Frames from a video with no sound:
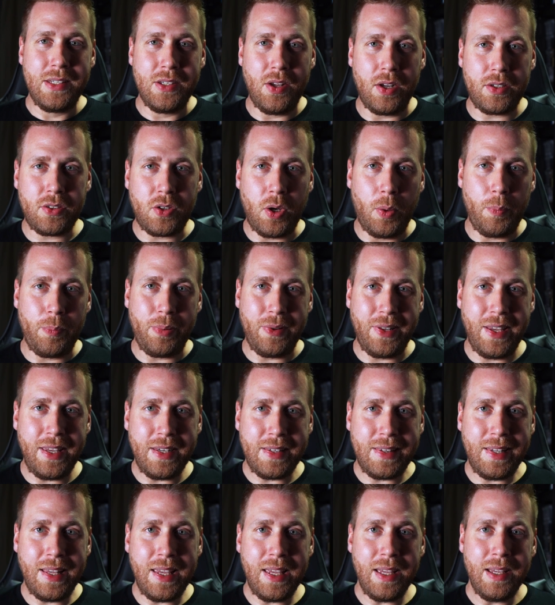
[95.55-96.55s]
Not
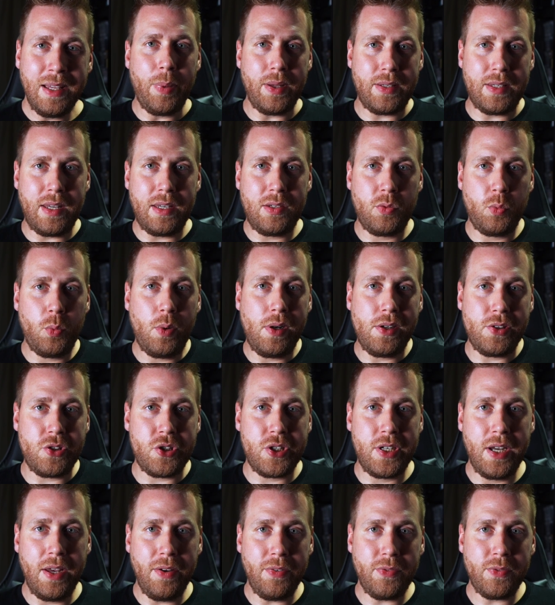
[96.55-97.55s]
completely, but it will
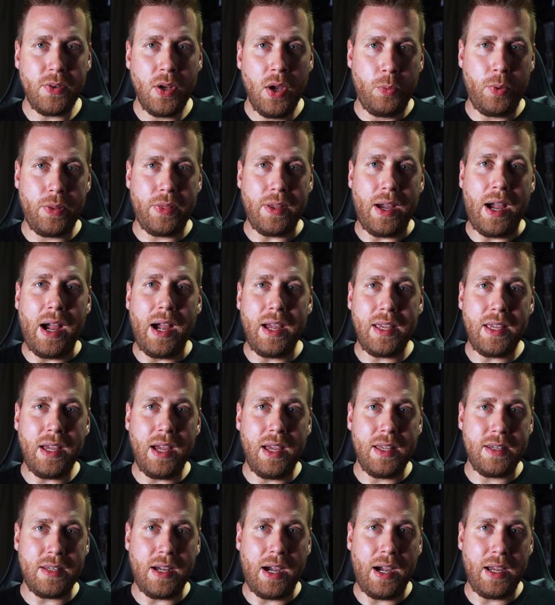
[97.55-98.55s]
shift with a higher
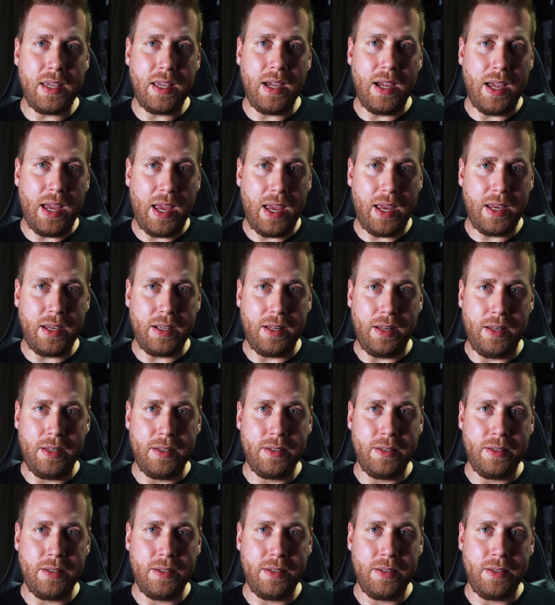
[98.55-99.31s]
and higher angle.